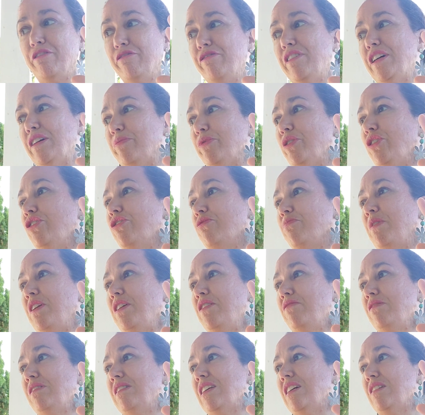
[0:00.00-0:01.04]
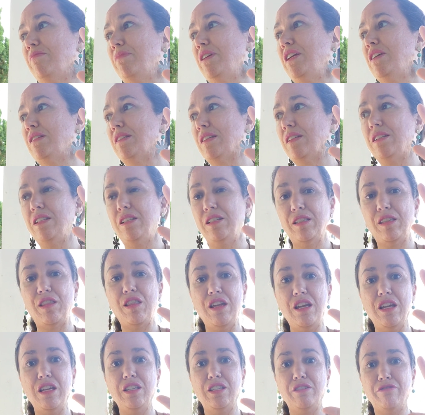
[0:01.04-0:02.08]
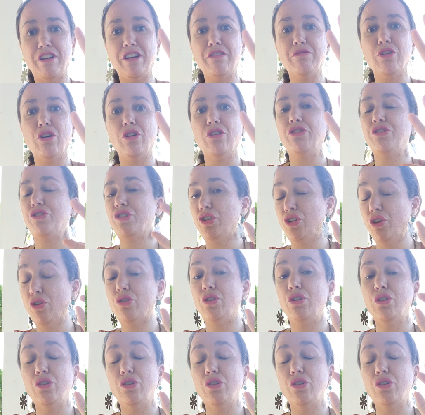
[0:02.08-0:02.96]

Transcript: $5 bill, that means that this thing is $5. No.